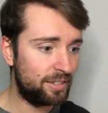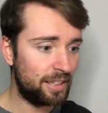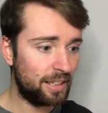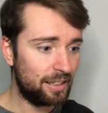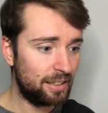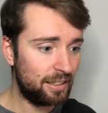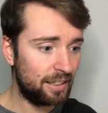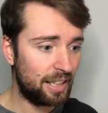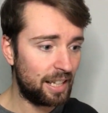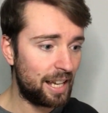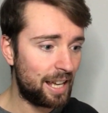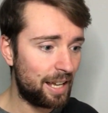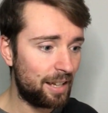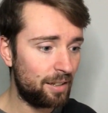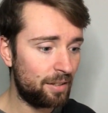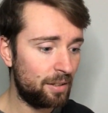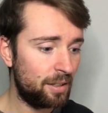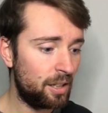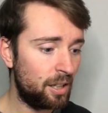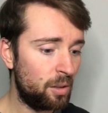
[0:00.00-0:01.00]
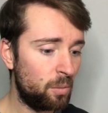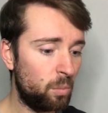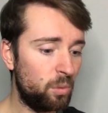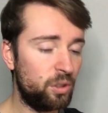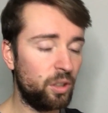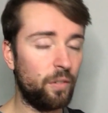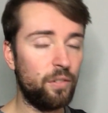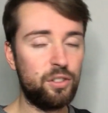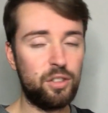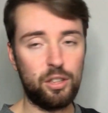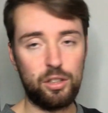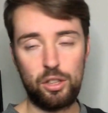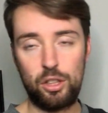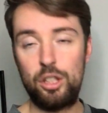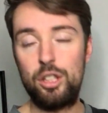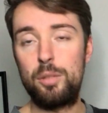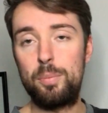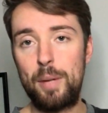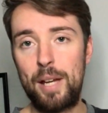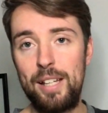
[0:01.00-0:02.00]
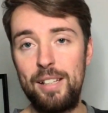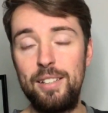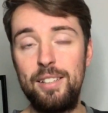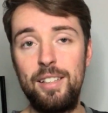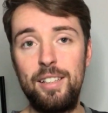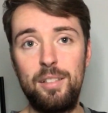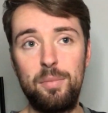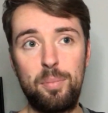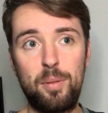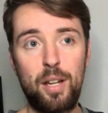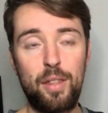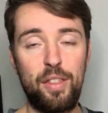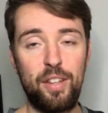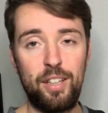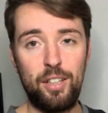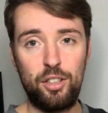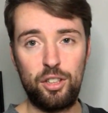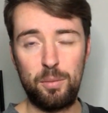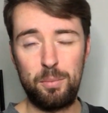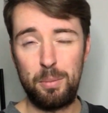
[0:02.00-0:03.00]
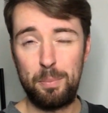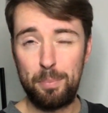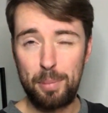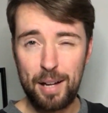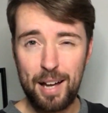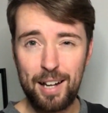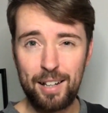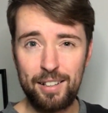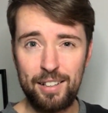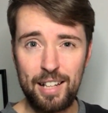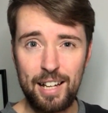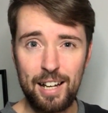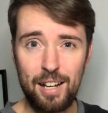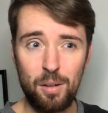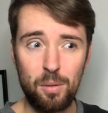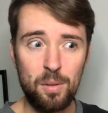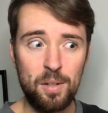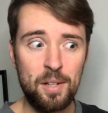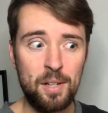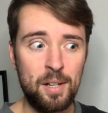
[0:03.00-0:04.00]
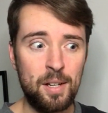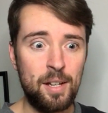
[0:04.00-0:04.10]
Dinier was obviously suspended, but I think he should be back now.